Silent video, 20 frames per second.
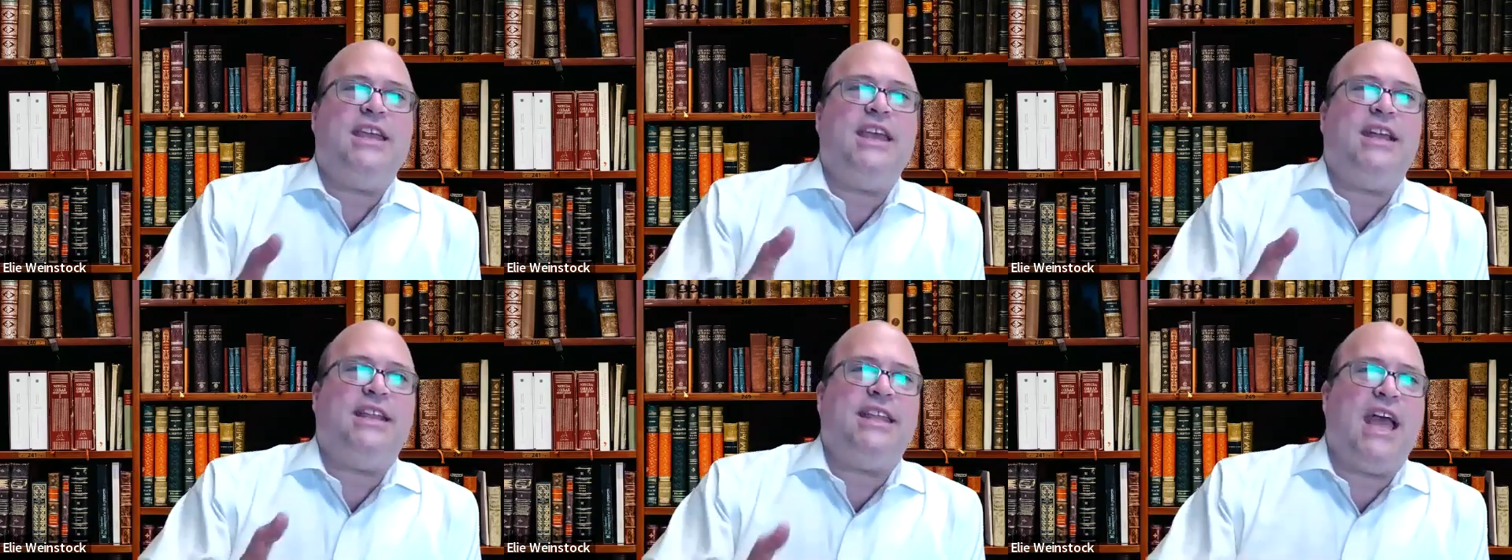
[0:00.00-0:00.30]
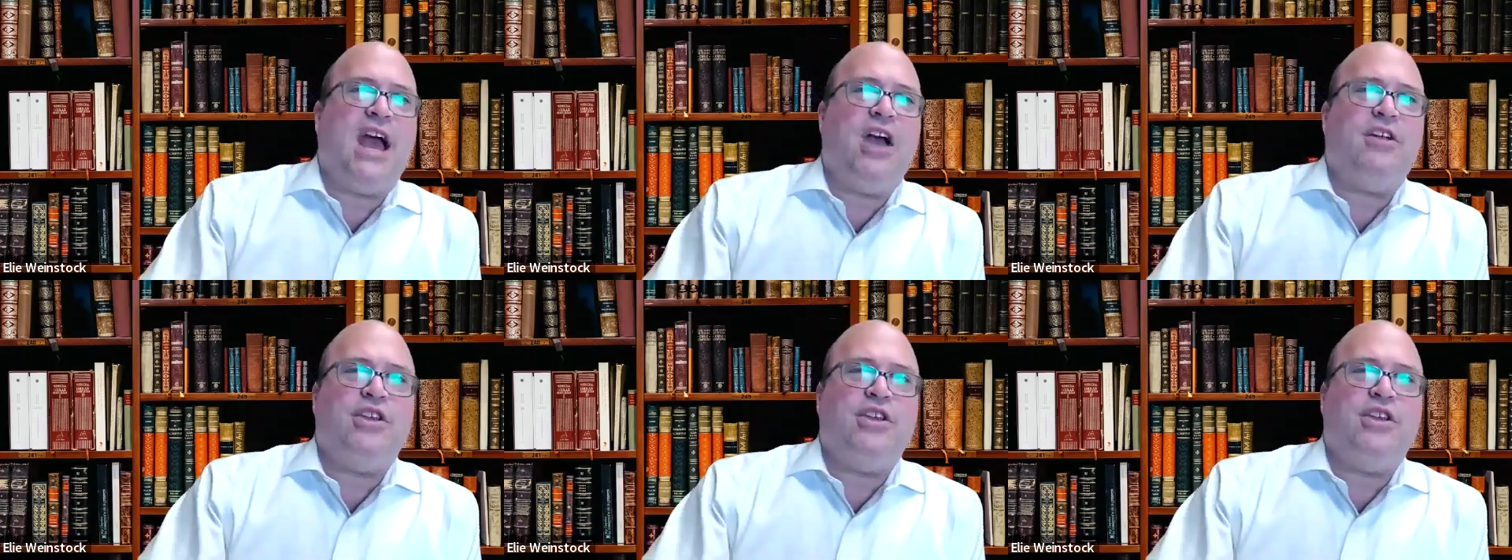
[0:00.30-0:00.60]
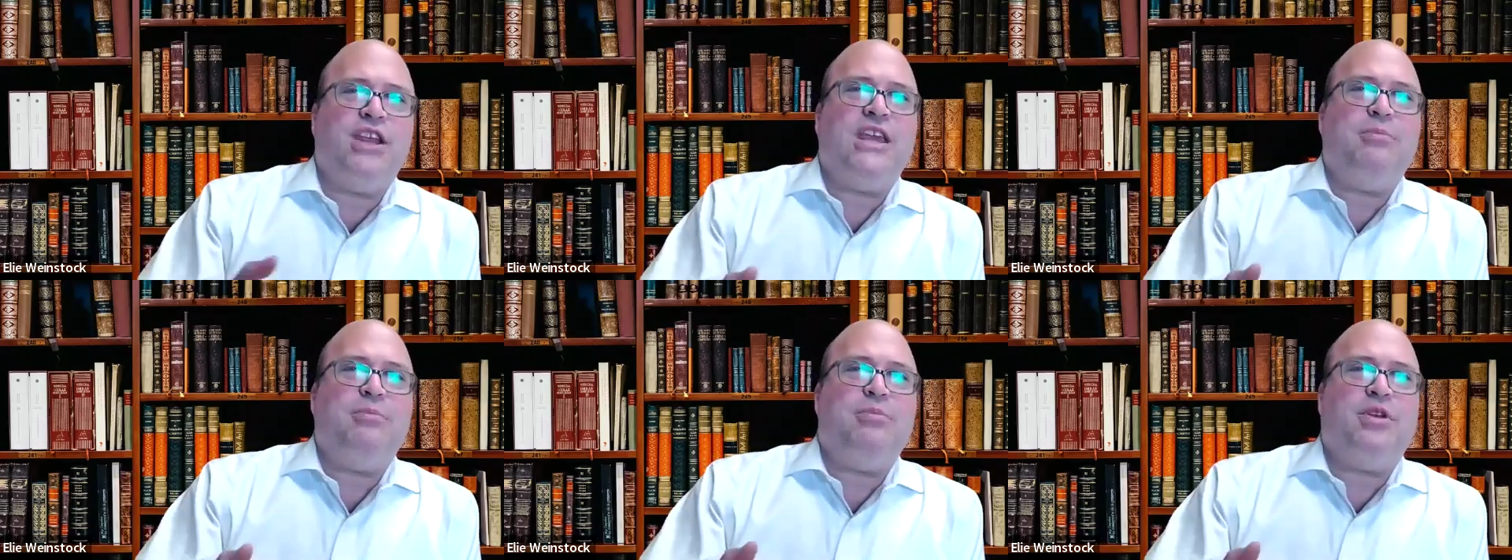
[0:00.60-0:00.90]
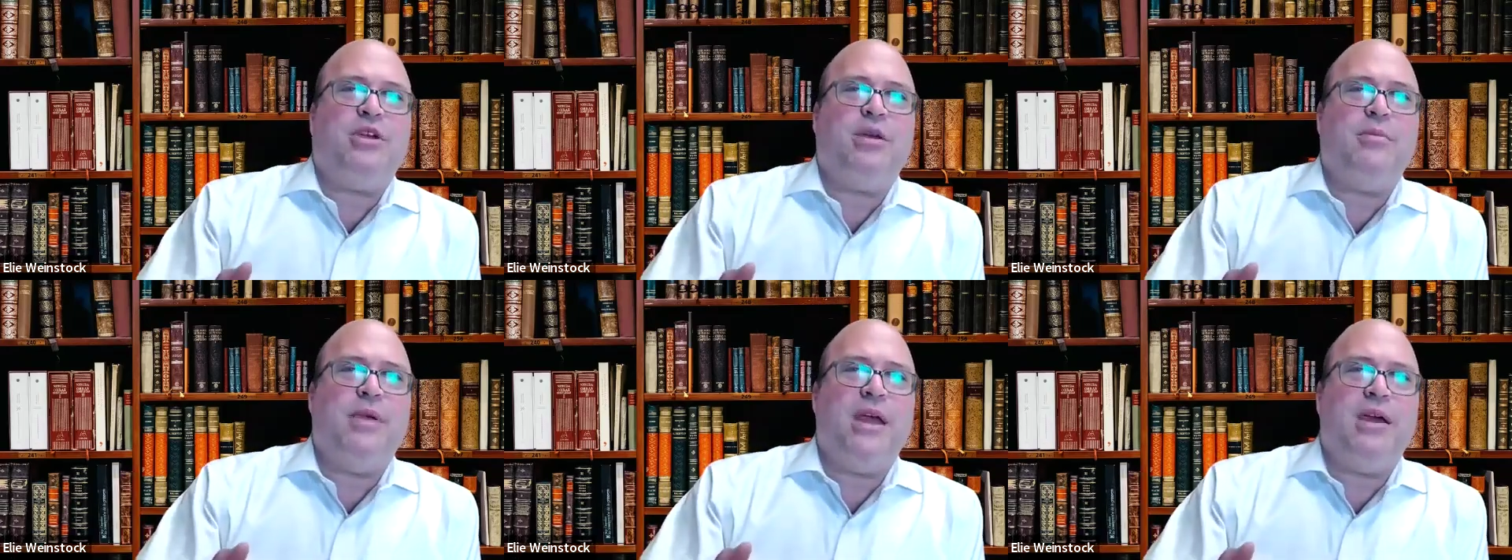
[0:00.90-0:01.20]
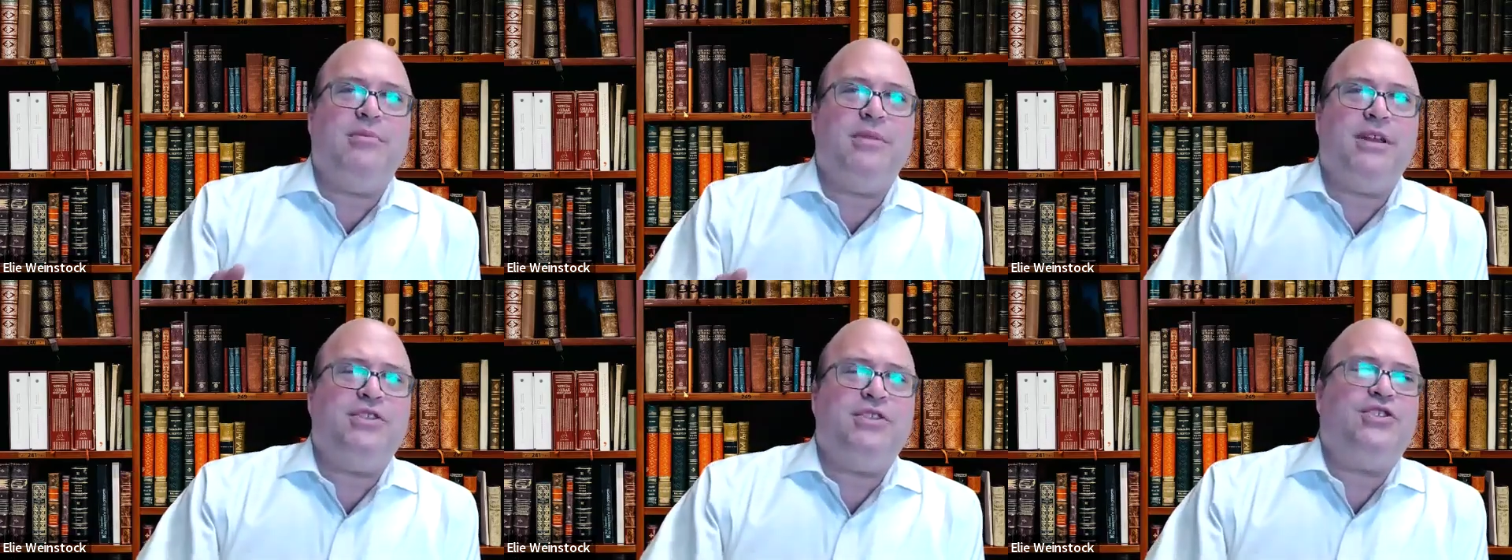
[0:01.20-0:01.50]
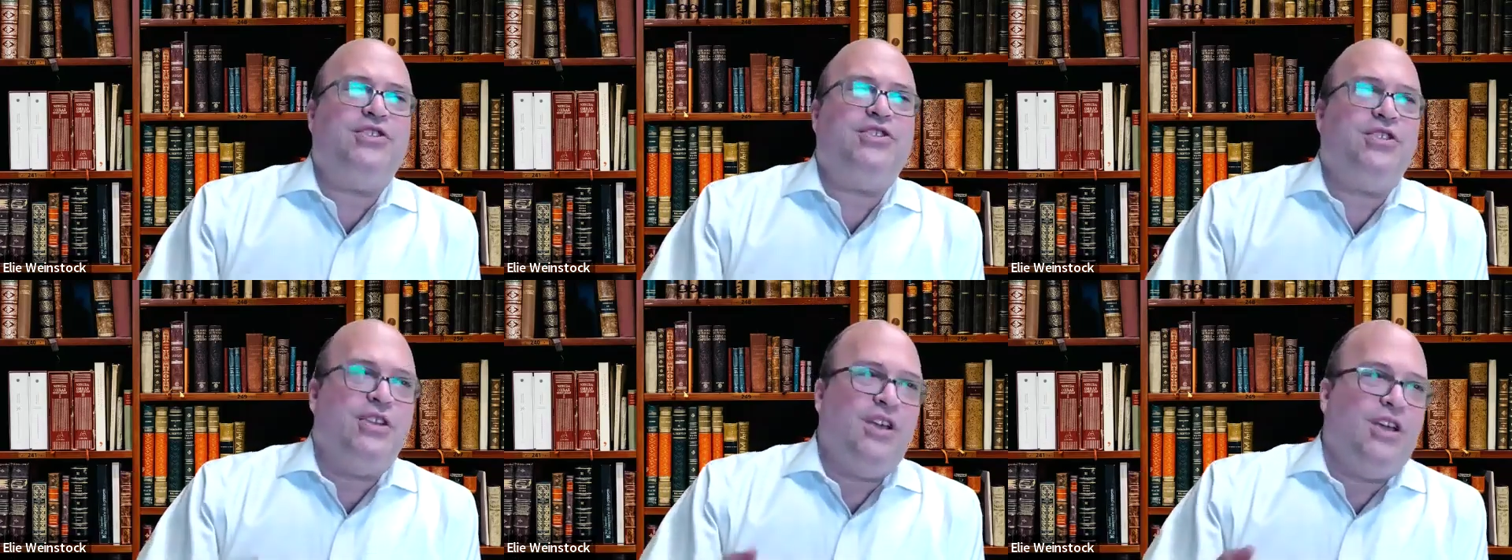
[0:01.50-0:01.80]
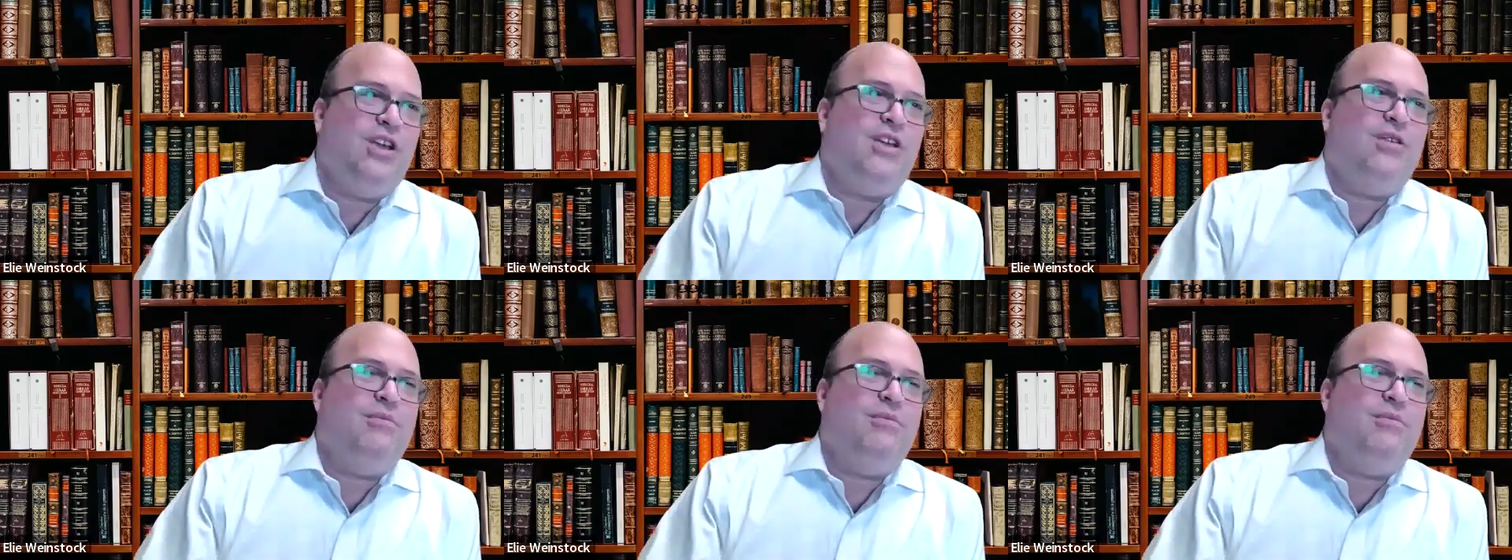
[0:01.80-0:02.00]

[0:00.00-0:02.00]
kicked out, you didn't keep the commandments.